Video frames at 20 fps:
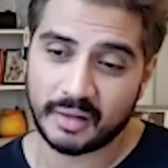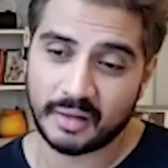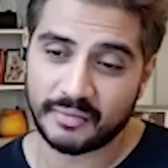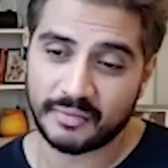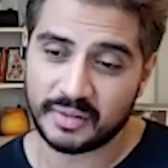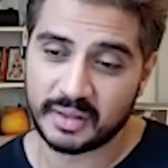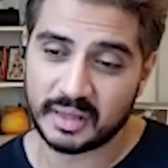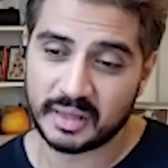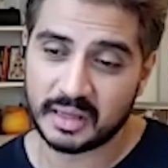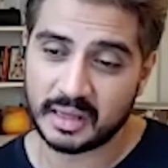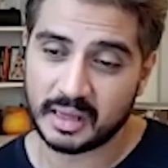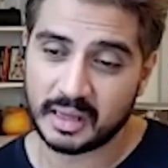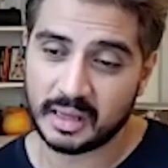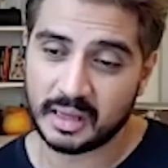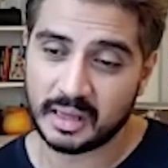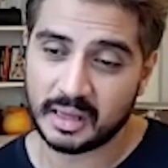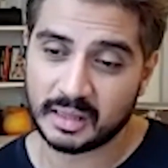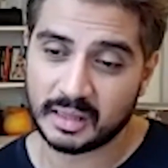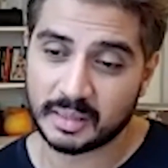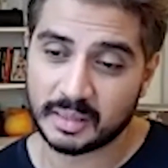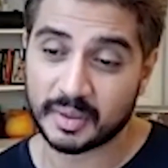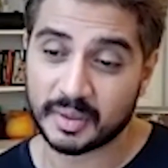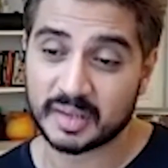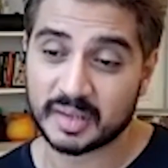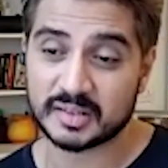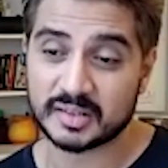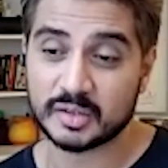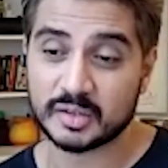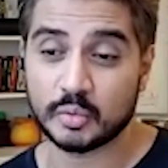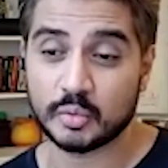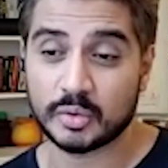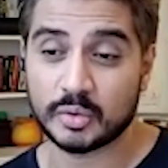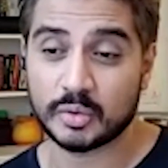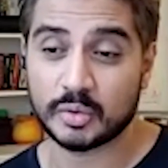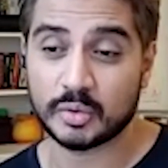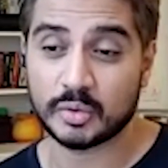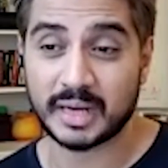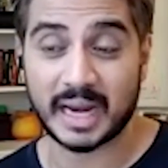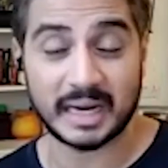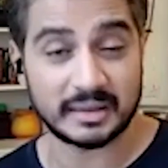the person who would get
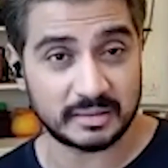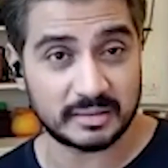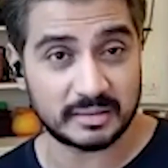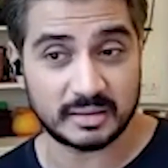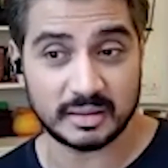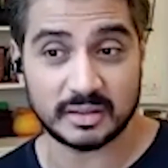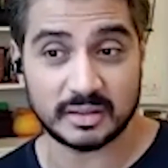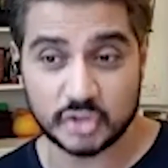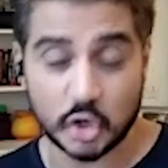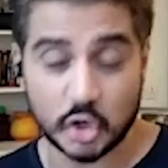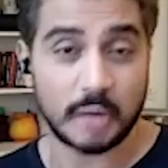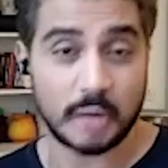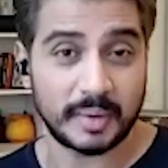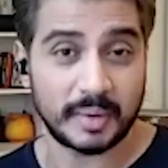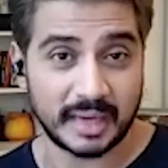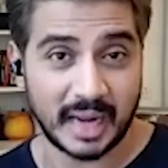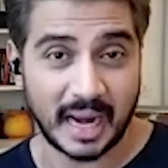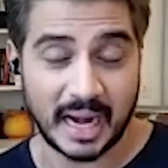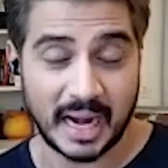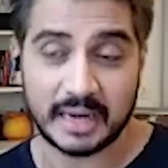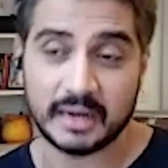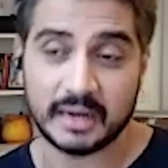the job at hand